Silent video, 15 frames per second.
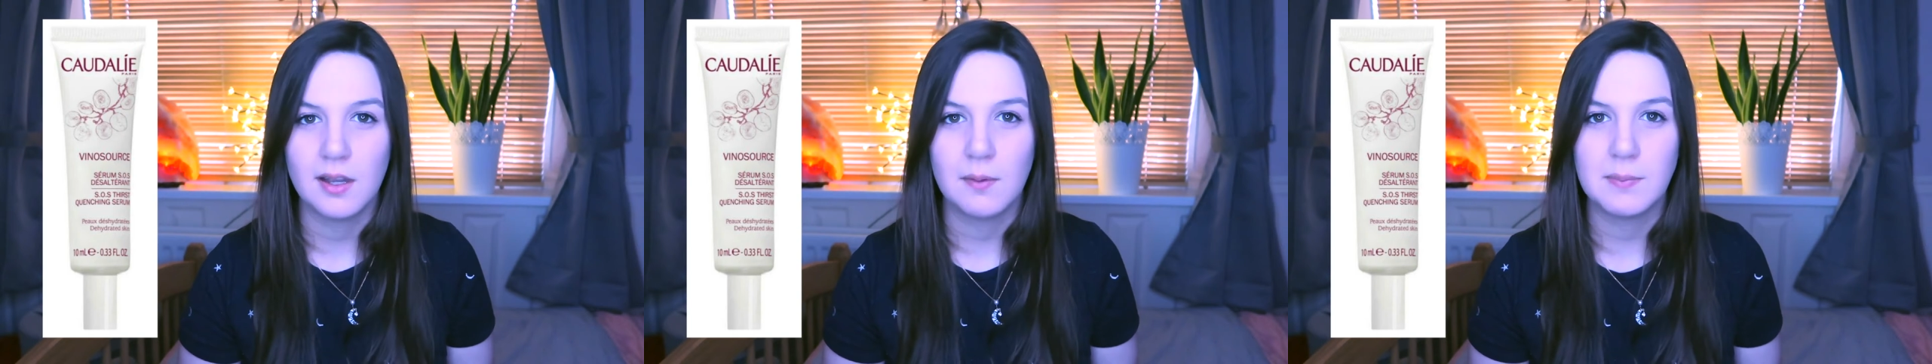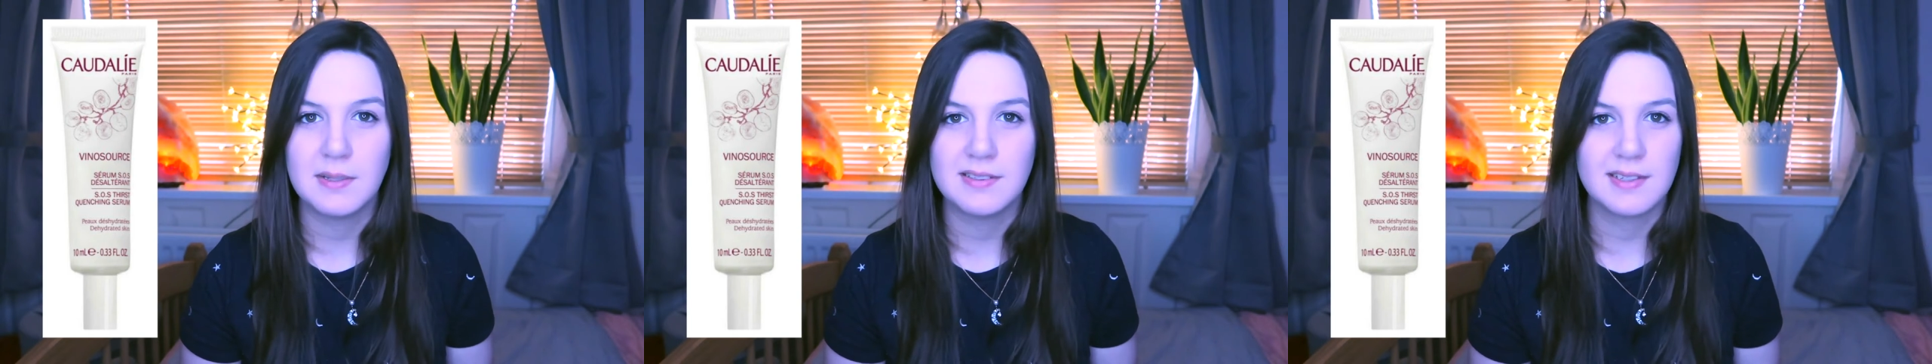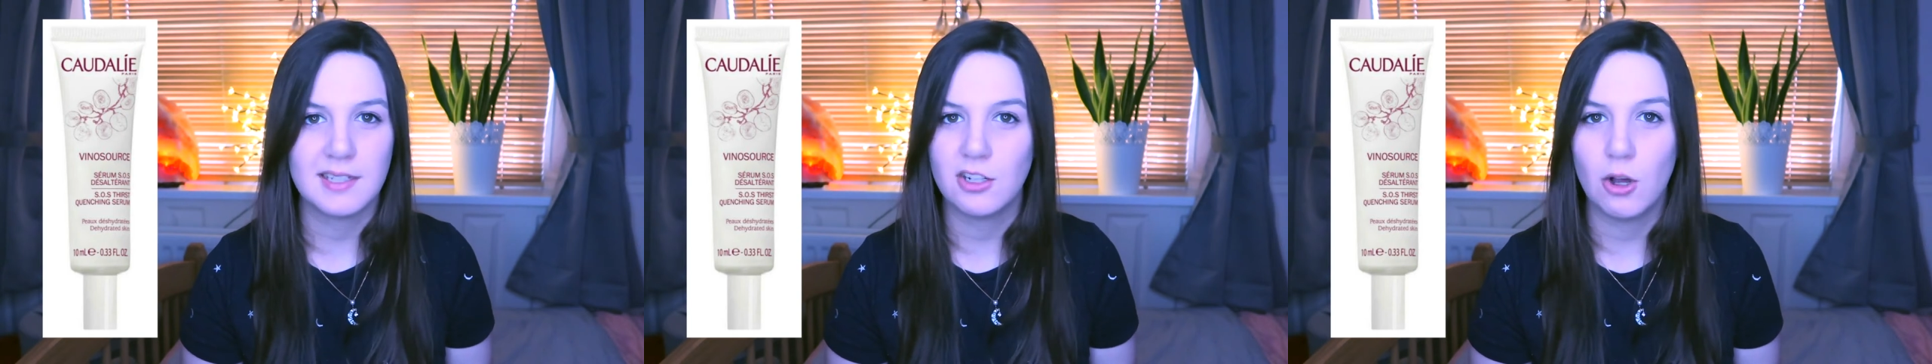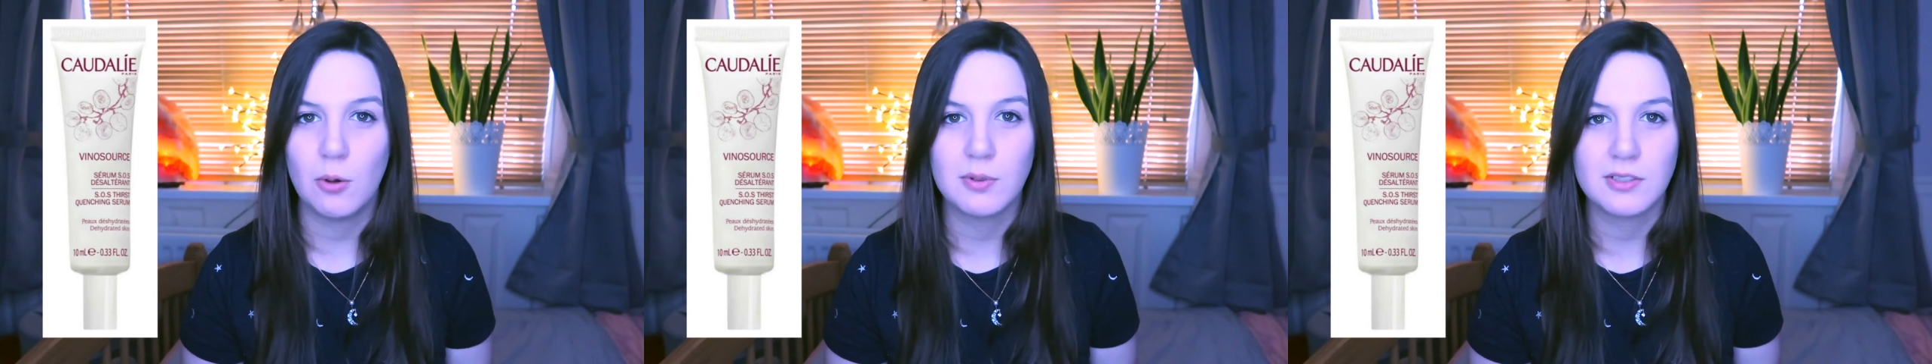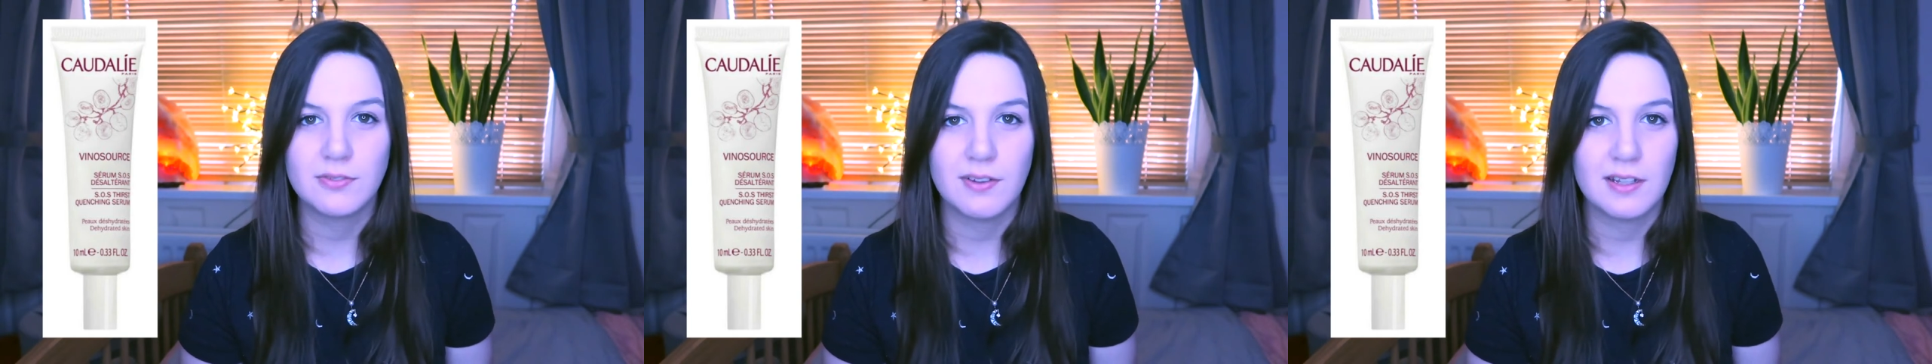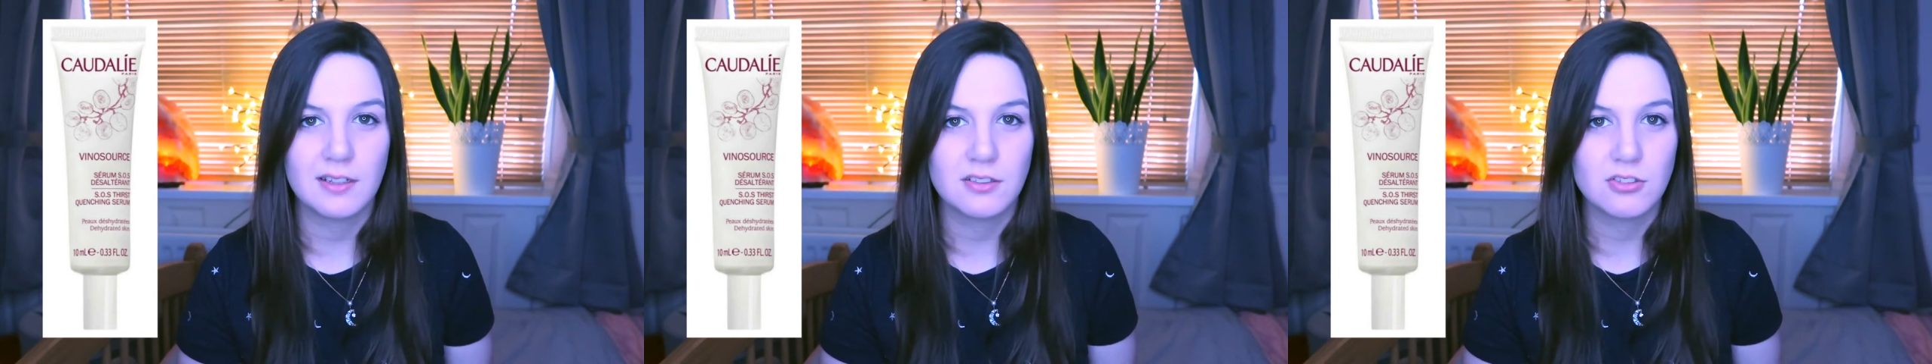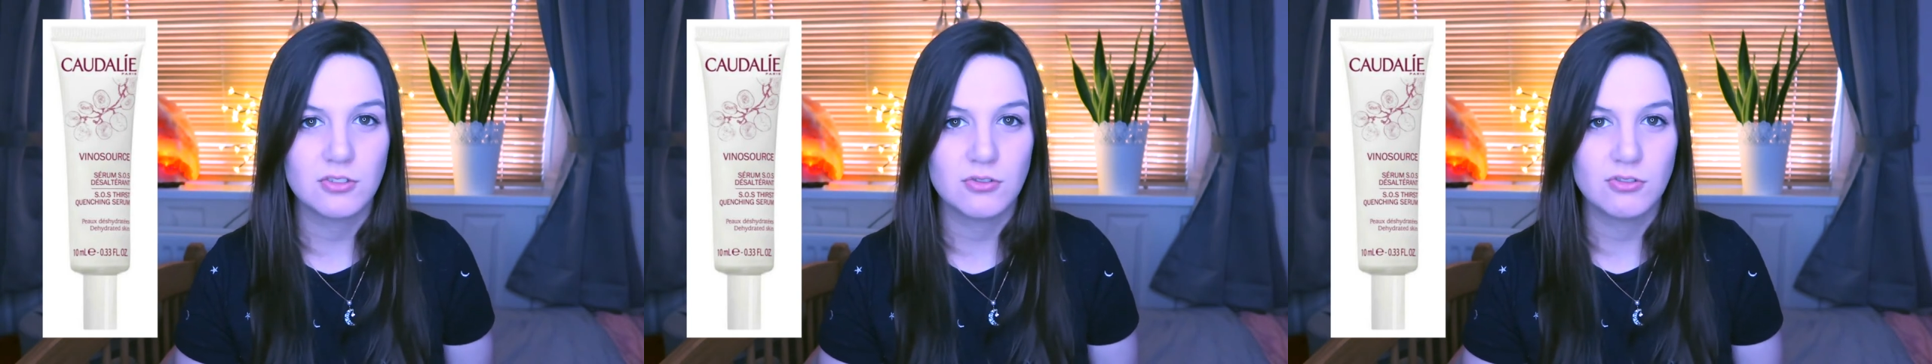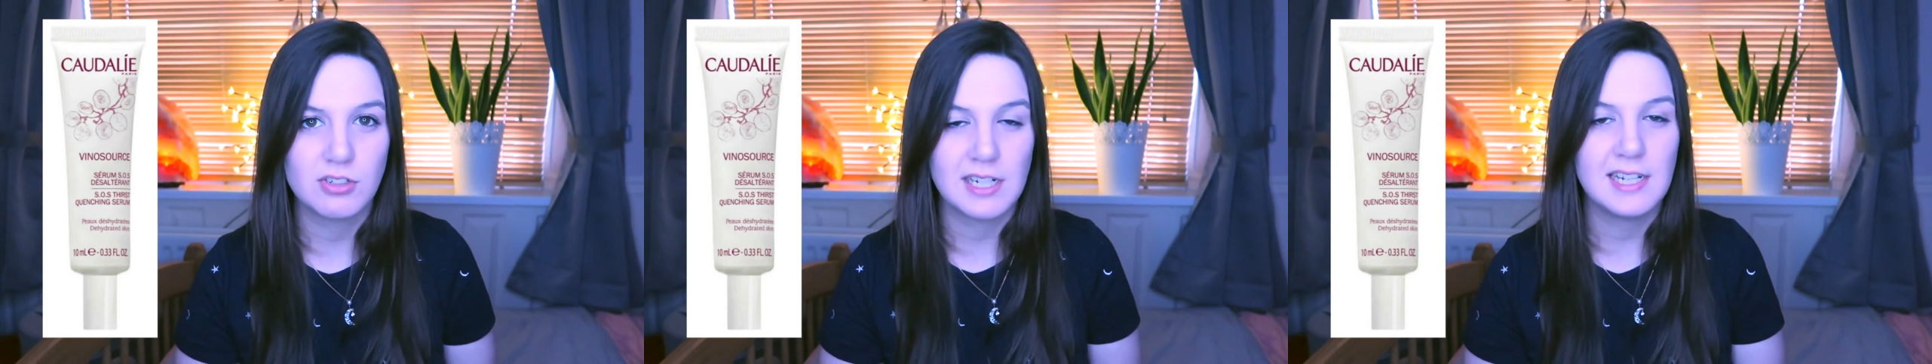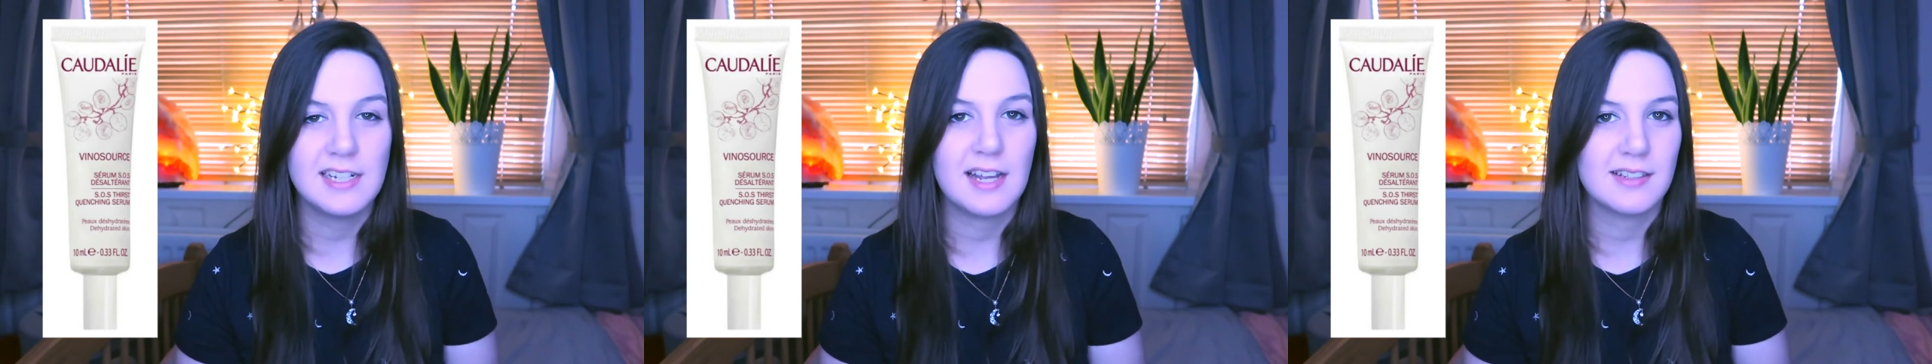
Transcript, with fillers: my skin always felt really